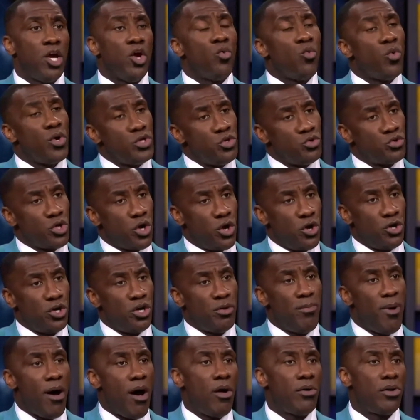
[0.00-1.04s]
When you turn the
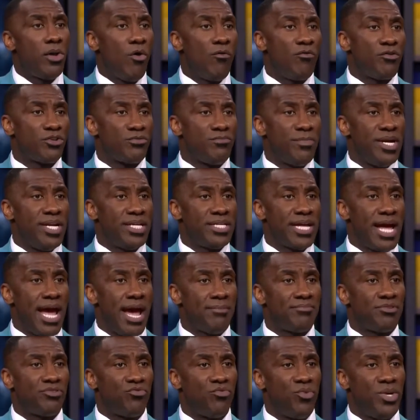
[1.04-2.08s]
ball over as many
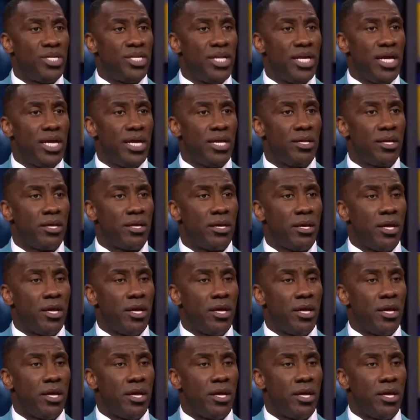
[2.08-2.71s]
times as we did,